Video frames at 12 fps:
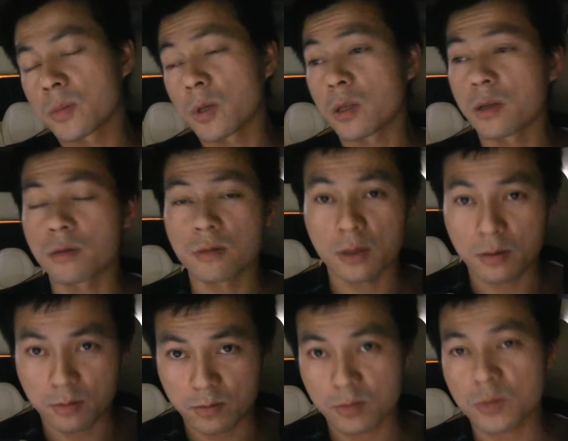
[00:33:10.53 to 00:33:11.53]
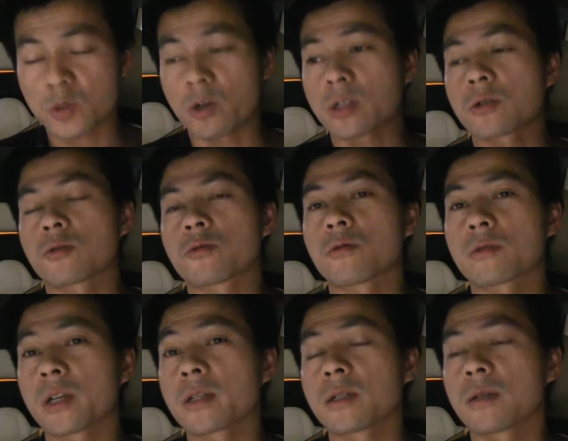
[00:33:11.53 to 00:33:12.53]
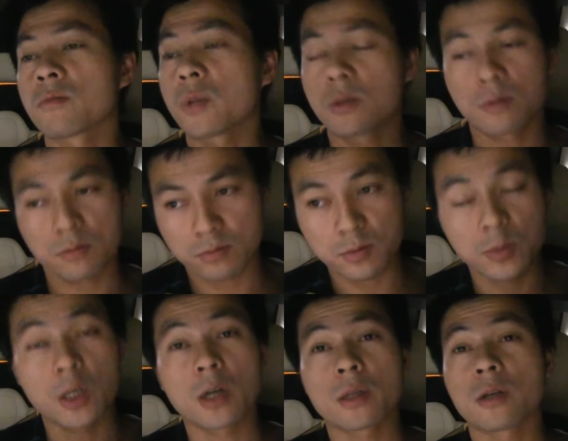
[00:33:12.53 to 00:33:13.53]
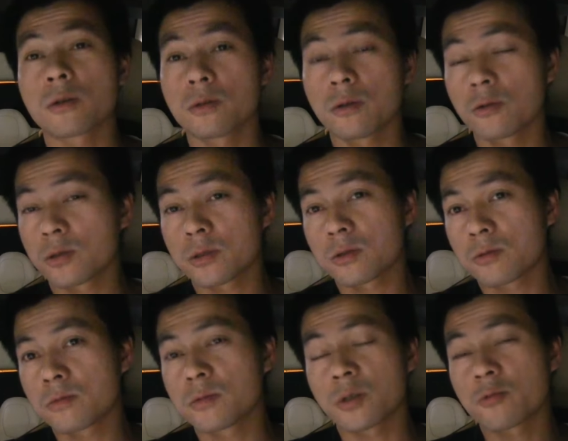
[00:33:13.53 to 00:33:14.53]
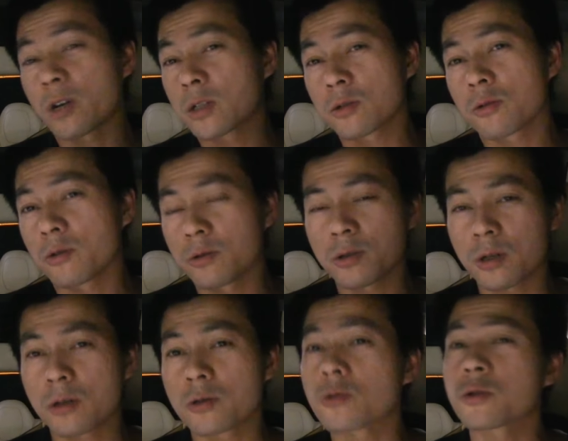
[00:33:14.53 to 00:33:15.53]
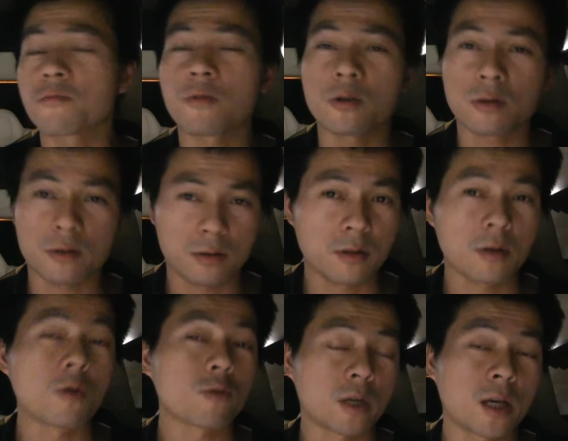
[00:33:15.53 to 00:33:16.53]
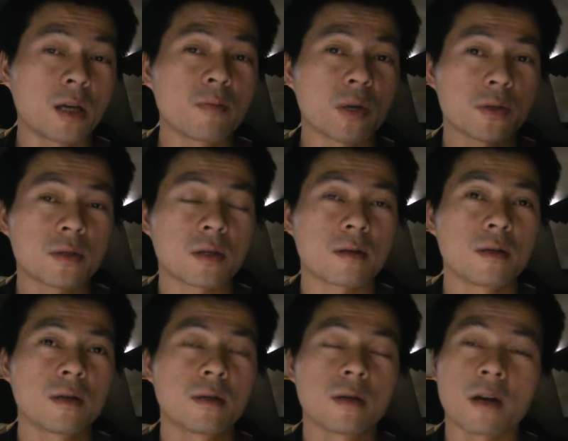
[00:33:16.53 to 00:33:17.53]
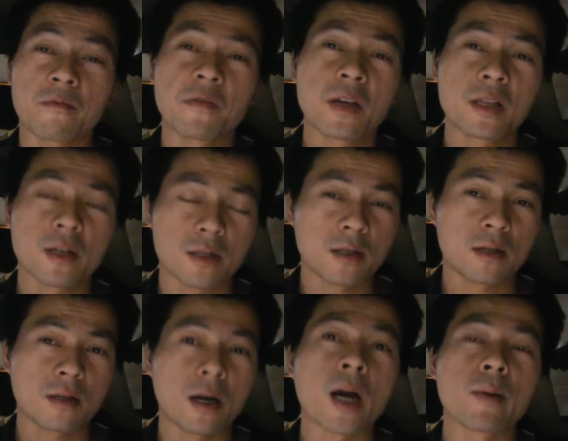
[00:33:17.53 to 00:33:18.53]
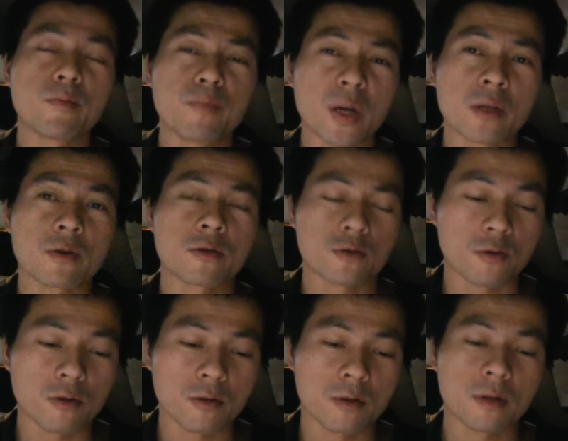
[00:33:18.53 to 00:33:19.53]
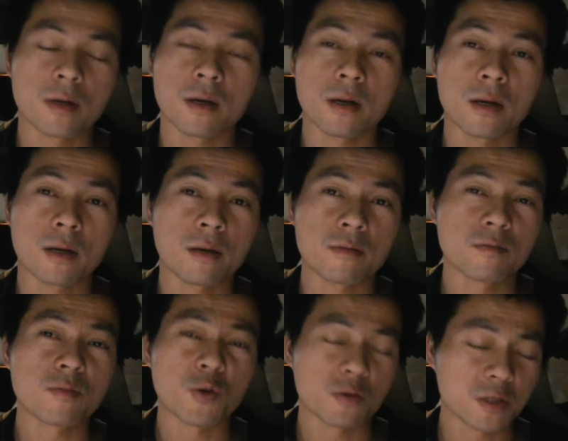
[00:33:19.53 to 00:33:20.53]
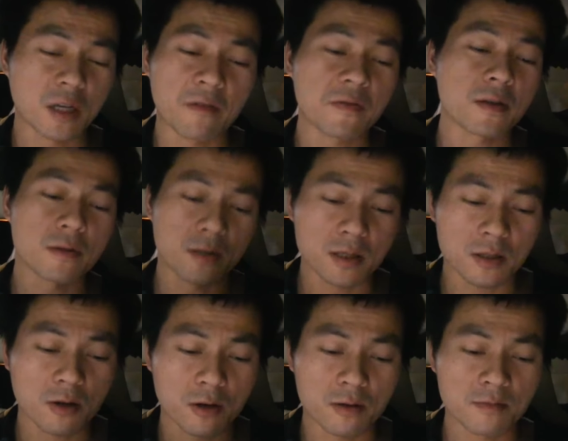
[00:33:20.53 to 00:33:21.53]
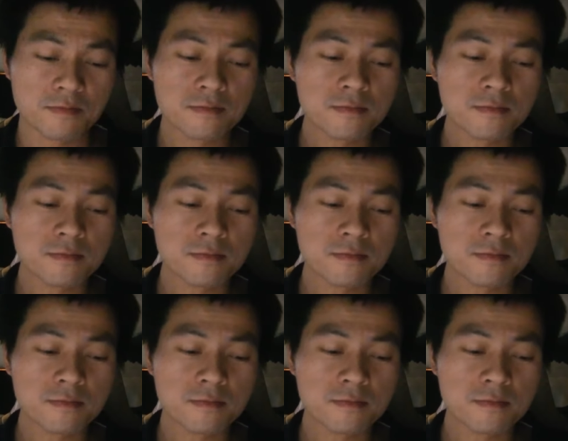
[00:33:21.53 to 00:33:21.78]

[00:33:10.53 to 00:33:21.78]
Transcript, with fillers: And then the traction control kicked in. But yeah, the, those the traction control on those cars also work uh, okay. But uh, I feel that uh, I have better control. Uh, more safety on this car.